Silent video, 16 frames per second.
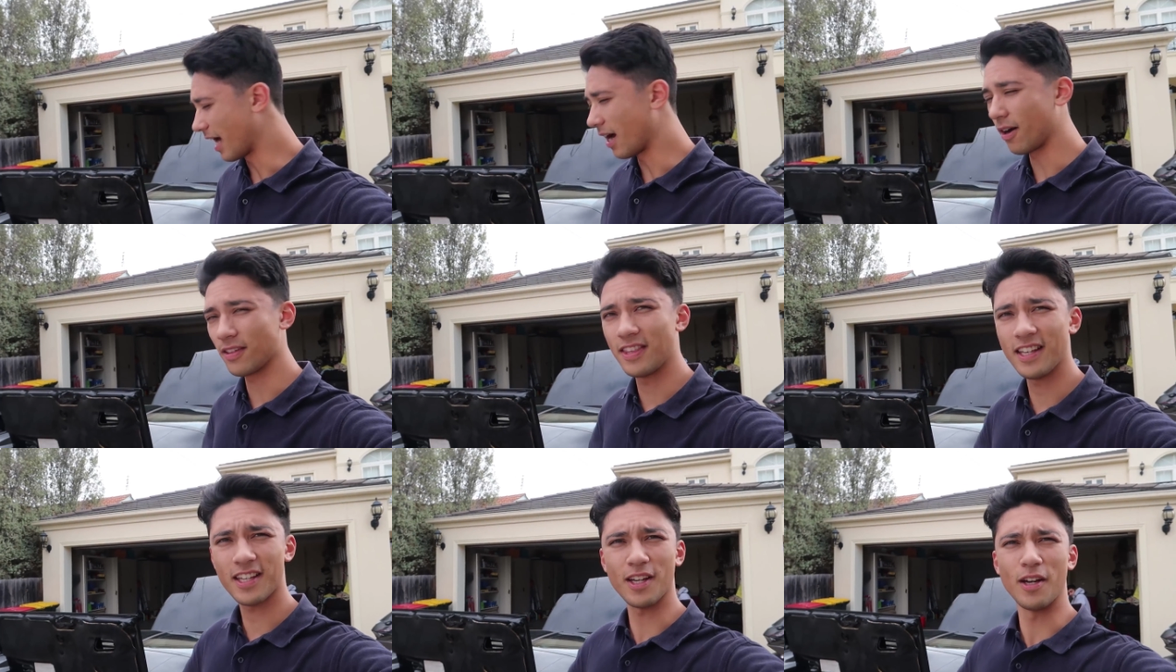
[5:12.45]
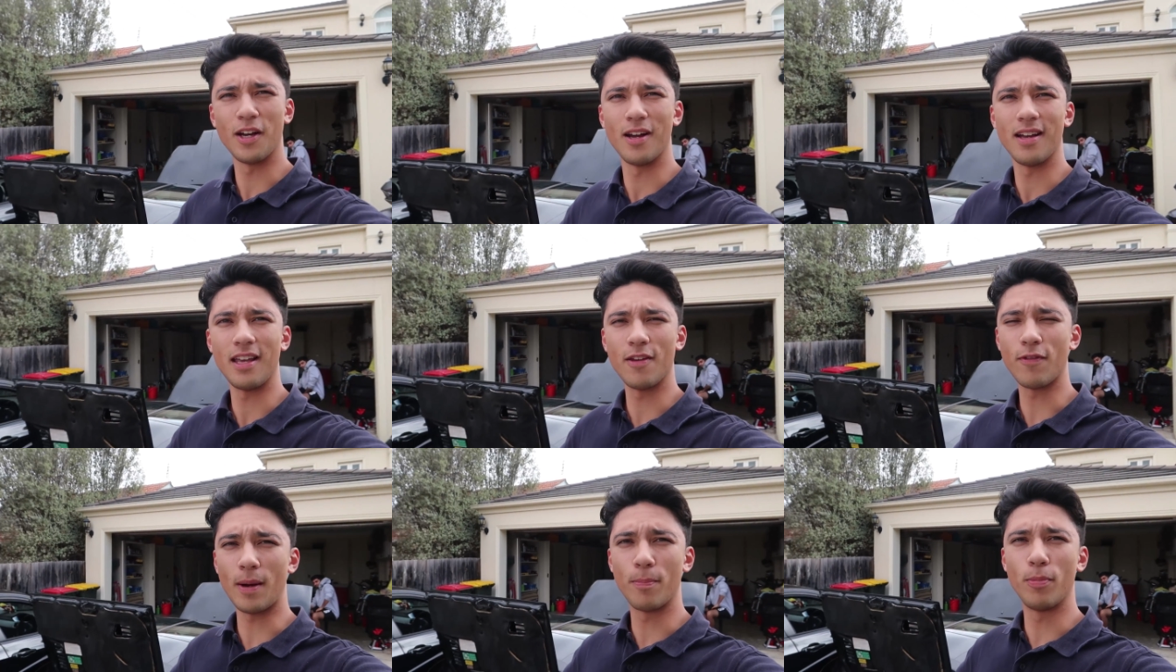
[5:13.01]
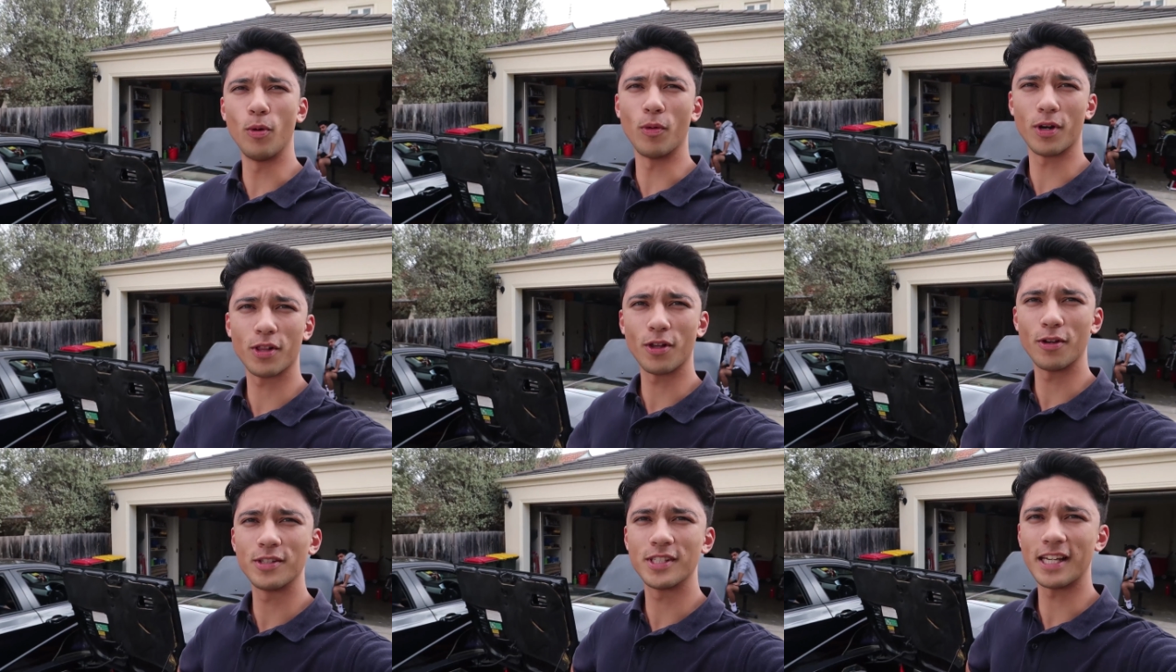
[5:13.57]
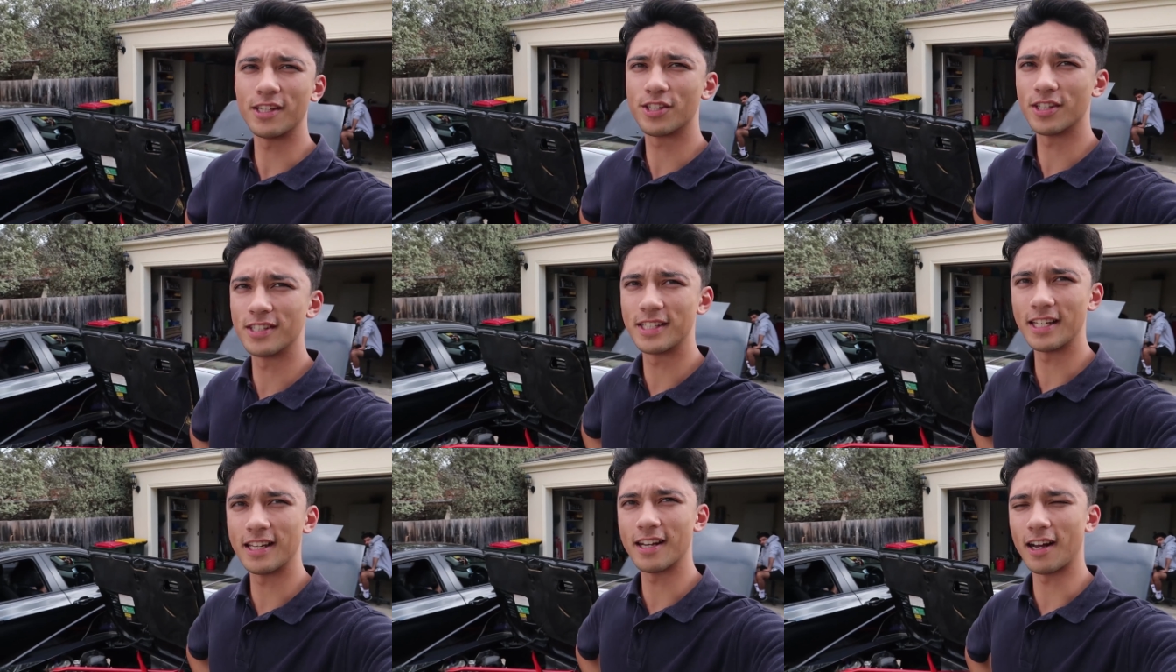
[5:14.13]
Now, I think if I put one of those
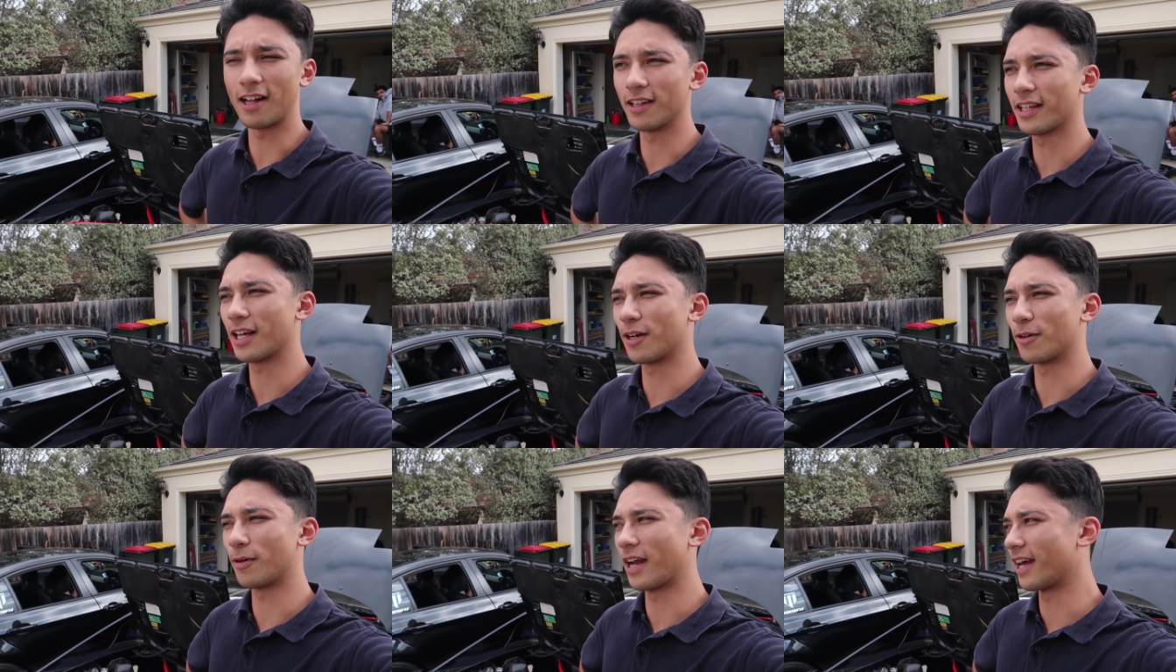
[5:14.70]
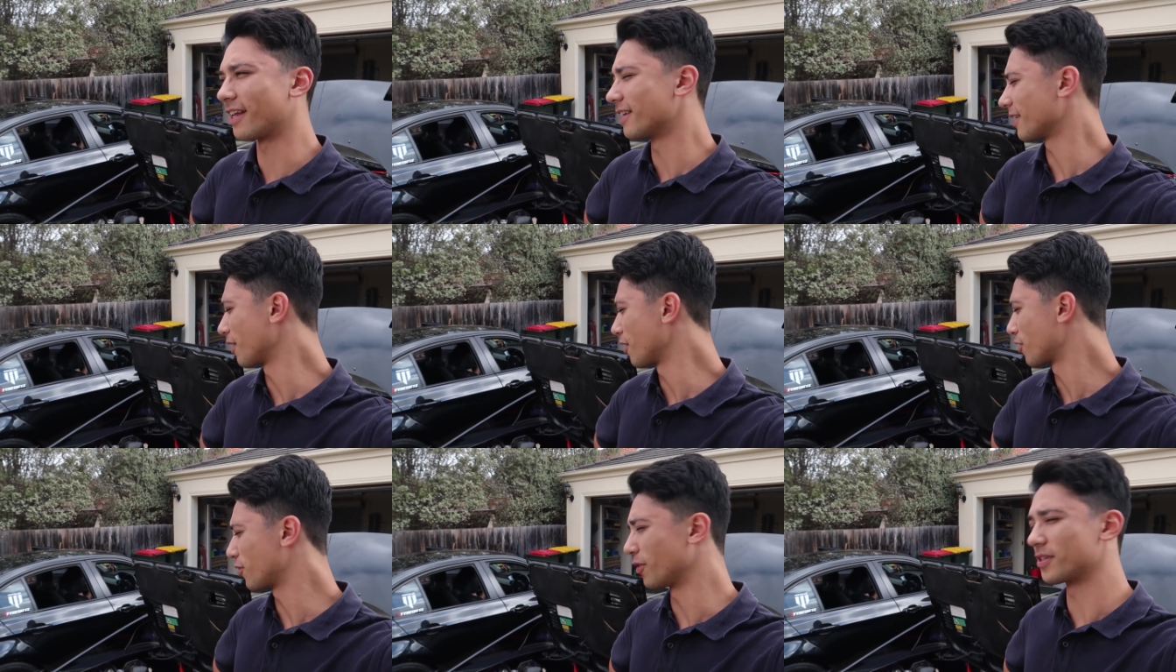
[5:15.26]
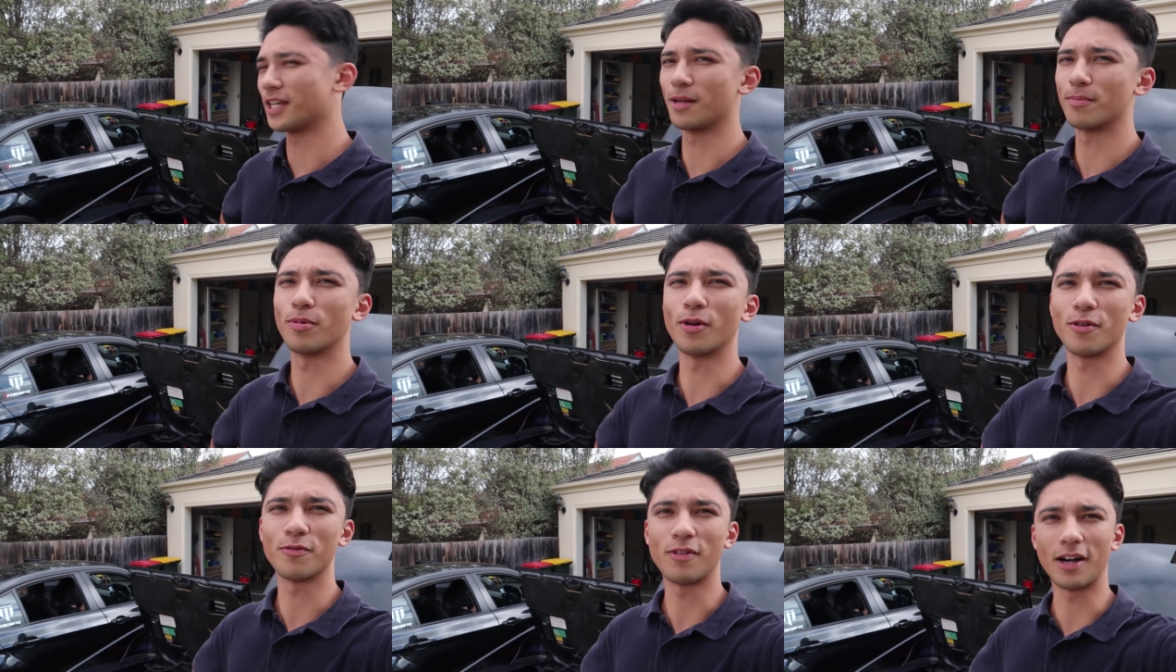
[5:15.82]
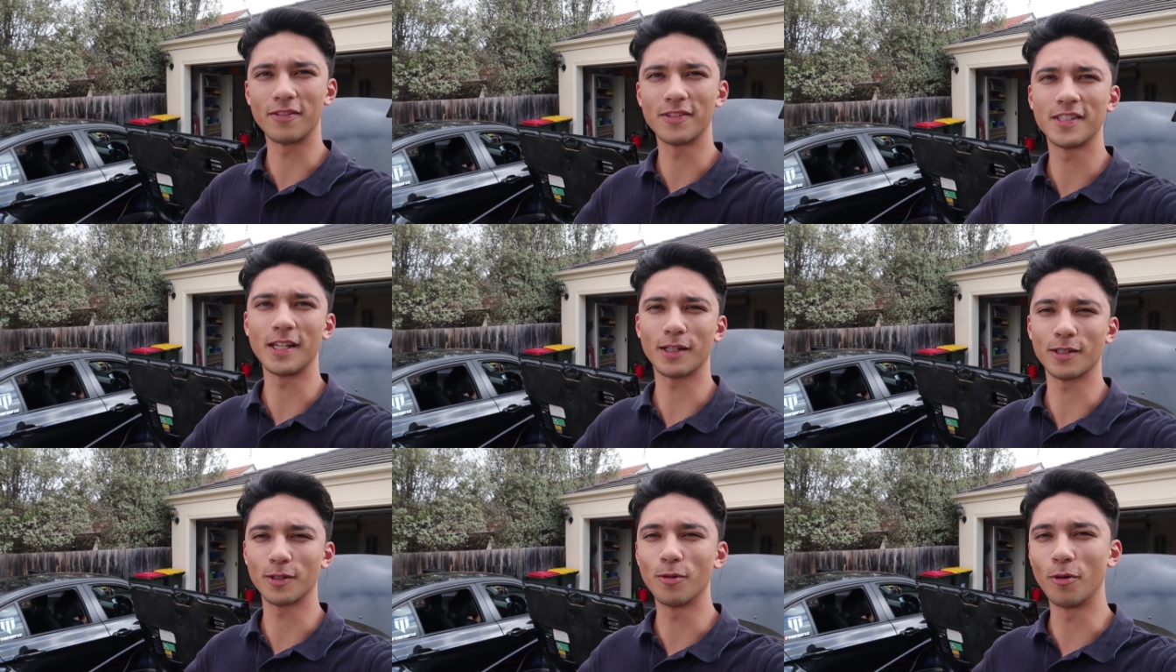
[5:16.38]
engines in, I'll get around 13.5
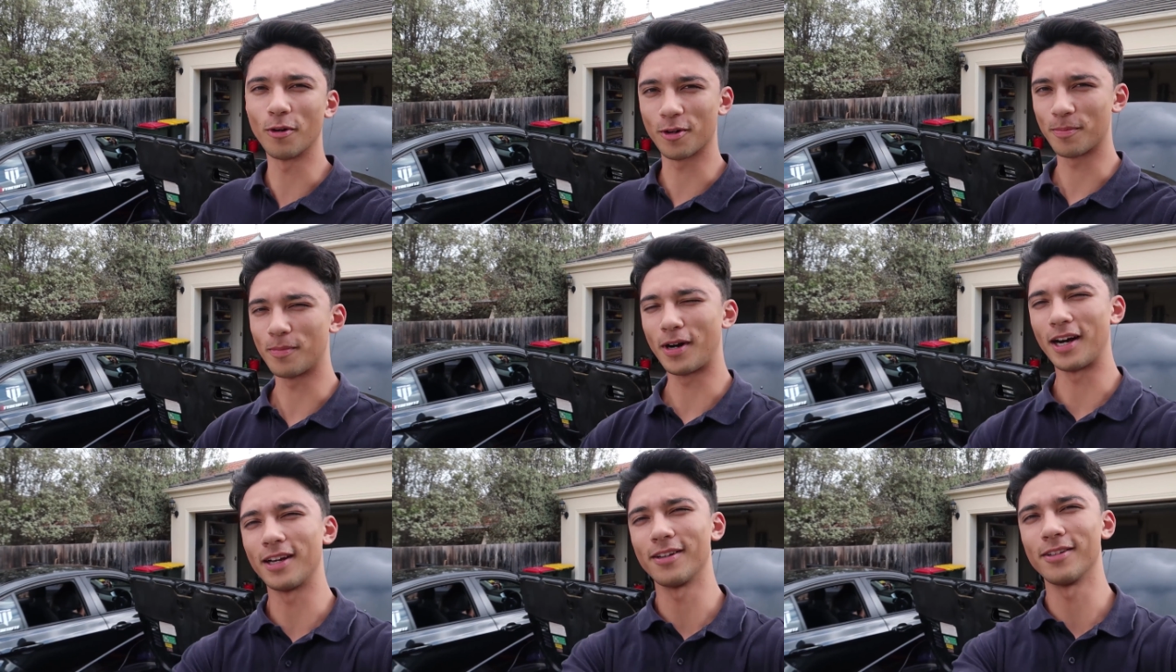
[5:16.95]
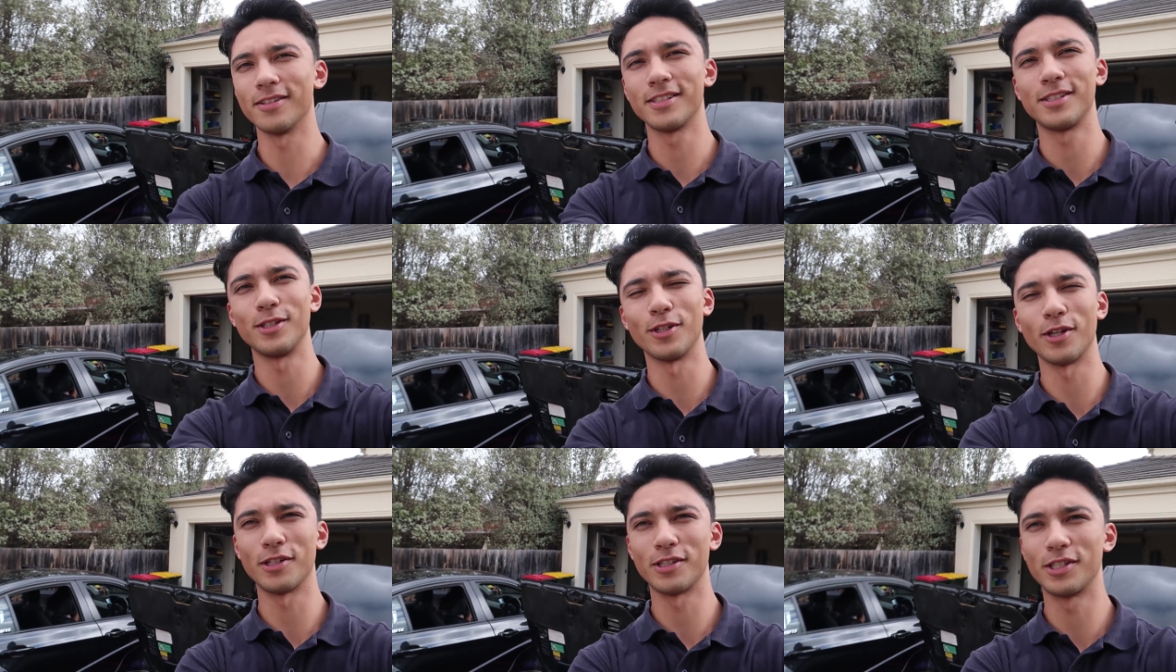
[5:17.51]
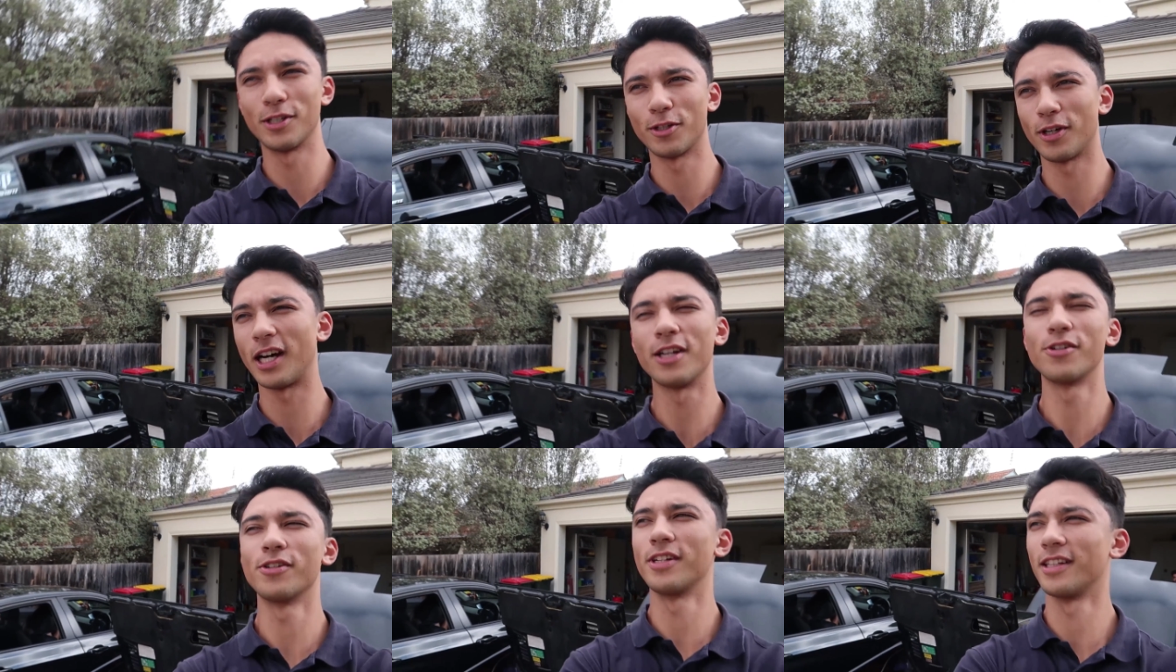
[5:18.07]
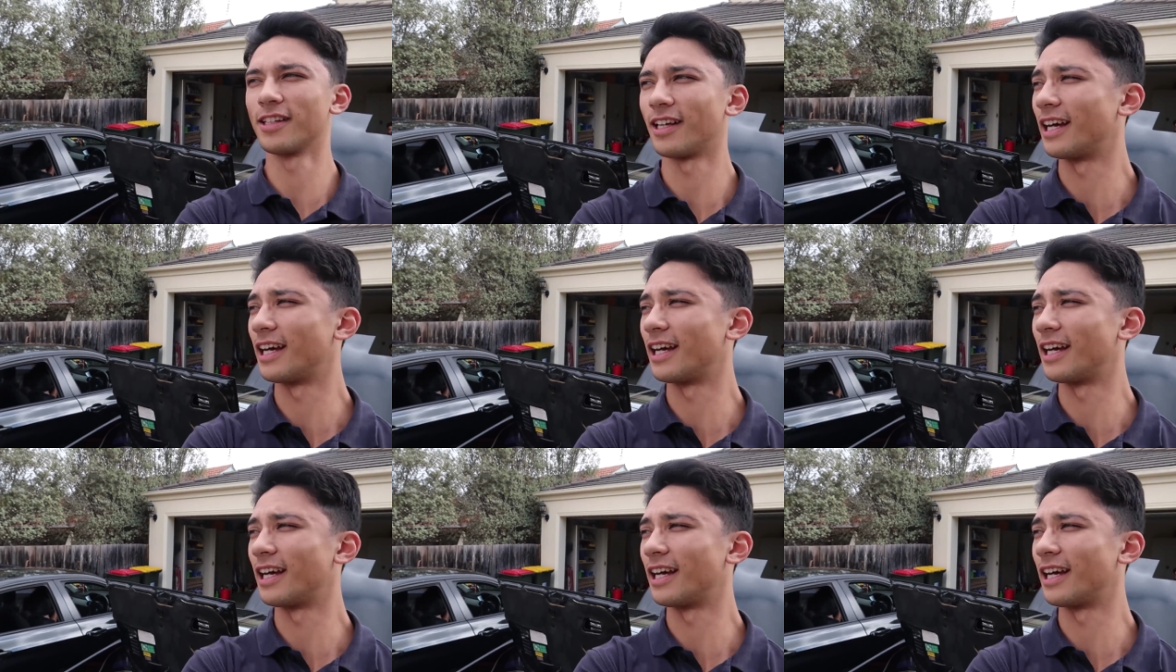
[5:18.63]
second quarter miles, you know, zero to 100 in